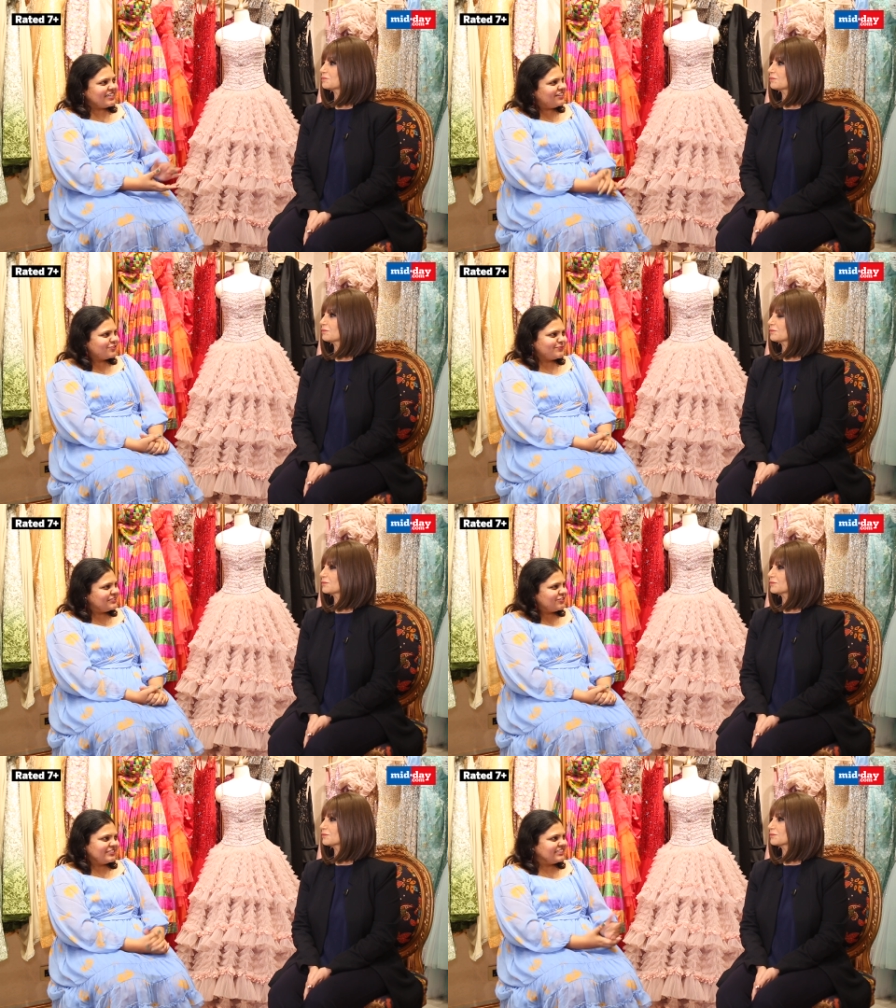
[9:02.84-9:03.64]
we have to
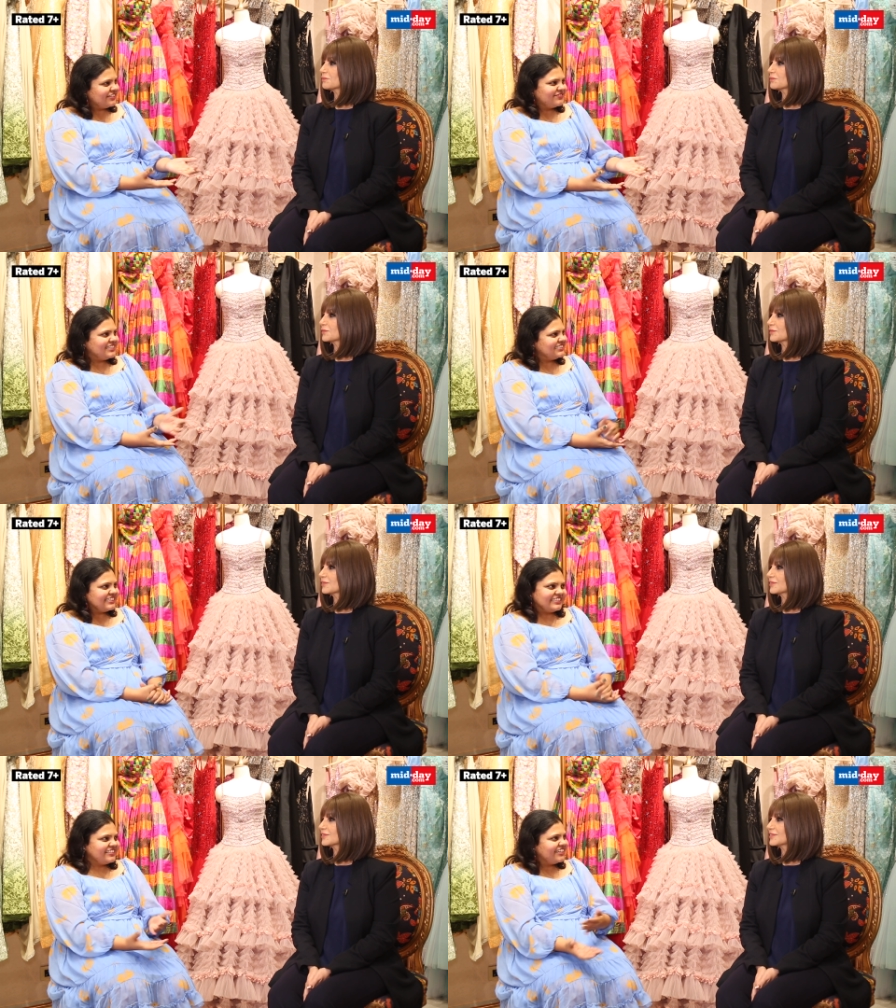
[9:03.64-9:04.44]
mention Devdas,
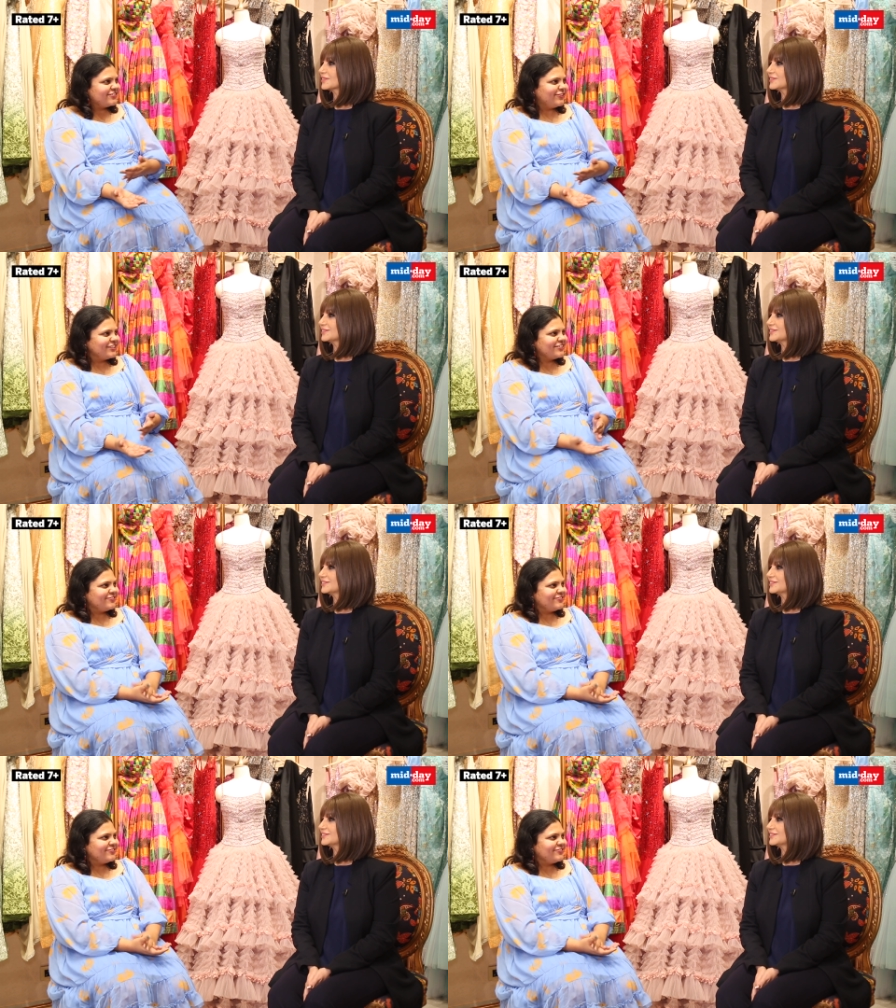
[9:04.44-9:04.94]
another iconic